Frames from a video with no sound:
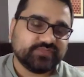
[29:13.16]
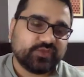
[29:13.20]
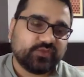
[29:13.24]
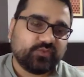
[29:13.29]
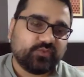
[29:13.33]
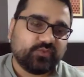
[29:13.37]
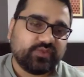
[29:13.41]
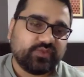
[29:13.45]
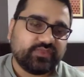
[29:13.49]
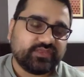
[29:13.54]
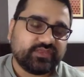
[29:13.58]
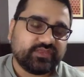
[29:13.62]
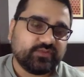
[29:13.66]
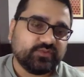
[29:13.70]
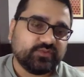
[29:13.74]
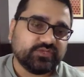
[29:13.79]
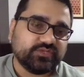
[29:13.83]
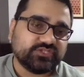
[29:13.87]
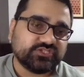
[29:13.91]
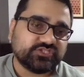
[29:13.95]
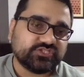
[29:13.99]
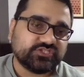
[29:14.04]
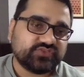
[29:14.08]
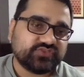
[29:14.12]
whether it
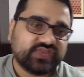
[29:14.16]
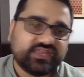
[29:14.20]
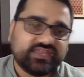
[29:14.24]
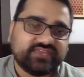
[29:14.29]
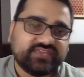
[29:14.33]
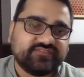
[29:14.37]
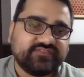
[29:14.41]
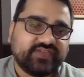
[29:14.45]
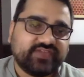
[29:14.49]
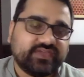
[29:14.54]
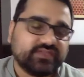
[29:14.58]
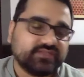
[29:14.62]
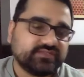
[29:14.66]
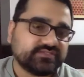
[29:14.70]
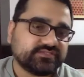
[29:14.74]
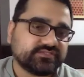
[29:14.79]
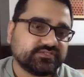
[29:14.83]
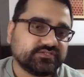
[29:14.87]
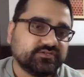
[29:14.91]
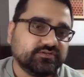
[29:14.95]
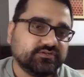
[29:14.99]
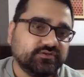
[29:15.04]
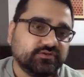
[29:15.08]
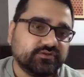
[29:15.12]
was training events
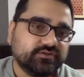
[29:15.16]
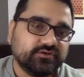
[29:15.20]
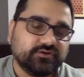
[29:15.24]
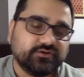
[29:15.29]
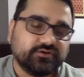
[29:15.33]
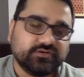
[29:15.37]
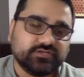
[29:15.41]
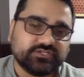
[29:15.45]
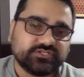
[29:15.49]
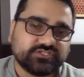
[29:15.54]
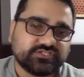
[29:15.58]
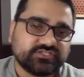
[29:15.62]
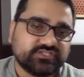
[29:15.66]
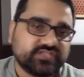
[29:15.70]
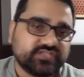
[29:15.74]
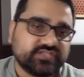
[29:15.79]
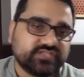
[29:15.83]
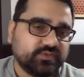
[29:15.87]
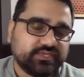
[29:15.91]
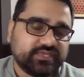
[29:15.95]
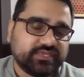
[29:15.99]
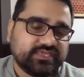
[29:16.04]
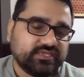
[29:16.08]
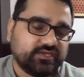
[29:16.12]
or just
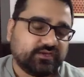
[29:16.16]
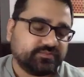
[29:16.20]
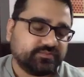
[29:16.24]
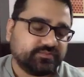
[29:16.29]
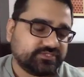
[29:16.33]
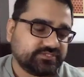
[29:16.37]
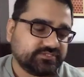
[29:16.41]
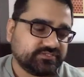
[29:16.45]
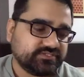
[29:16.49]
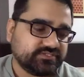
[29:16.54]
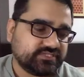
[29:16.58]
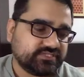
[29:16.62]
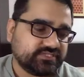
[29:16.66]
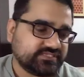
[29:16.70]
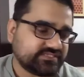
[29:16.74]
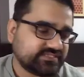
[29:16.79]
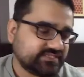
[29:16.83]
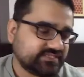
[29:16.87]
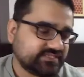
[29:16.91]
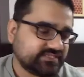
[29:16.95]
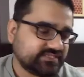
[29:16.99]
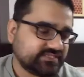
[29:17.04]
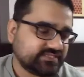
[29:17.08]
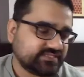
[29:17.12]
networking opportunities.
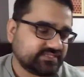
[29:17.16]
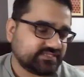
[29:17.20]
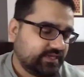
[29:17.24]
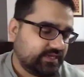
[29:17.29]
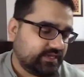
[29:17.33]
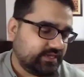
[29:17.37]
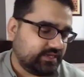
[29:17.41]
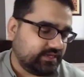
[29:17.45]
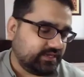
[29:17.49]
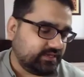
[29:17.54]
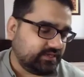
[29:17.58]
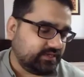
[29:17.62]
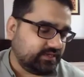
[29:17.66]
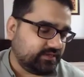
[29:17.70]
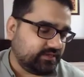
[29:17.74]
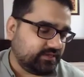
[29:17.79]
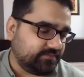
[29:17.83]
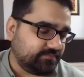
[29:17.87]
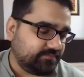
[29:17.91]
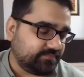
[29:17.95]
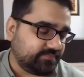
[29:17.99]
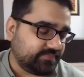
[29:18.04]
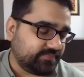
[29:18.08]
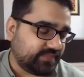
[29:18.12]

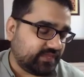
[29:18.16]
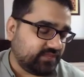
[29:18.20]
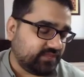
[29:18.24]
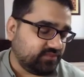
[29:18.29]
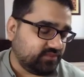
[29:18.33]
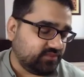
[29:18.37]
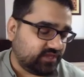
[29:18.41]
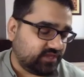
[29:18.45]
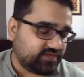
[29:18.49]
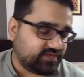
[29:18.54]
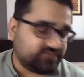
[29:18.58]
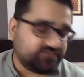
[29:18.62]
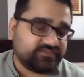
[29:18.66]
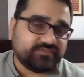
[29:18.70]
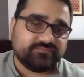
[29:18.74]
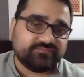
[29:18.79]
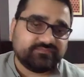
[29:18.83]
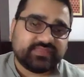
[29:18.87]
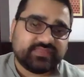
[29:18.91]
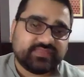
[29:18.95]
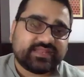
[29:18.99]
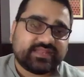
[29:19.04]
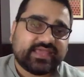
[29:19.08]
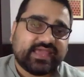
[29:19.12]
A lot of them
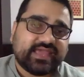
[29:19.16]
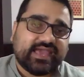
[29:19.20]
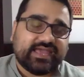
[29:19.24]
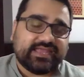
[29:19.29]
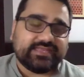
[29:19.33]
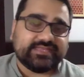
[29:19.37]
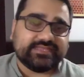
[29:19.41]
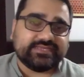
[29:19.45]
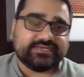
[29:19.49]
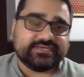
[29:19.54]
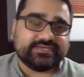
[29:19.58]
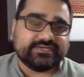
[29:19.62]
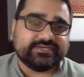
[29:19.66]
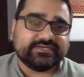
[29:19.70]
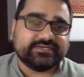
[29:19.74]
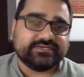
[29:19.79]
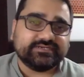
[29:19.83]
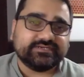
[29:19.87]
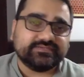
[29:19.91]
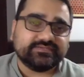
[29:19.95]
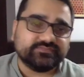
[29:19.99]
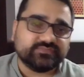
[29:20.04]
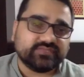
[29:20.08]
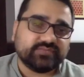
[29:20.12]
that had
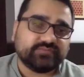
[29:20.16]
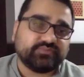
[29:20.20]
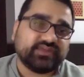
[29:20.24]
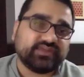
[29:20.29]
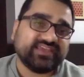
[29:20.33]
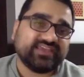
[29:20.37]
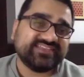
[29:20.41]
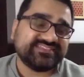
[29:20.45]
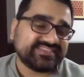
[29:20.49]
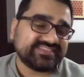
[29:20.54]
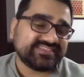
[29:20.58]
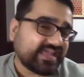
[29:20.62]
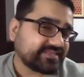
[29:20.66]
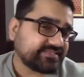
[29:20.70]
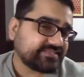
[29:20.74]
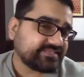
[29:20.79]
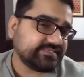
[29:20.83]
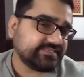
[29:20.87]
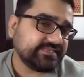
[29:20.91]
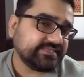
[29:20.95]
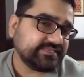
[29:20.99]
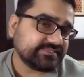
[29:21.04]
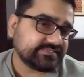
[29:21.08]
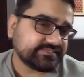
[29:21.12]
a price tag to
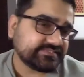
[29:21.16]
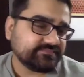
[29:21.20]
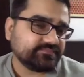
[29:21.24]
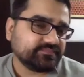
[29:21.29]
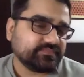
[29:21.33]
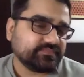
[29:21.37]
these.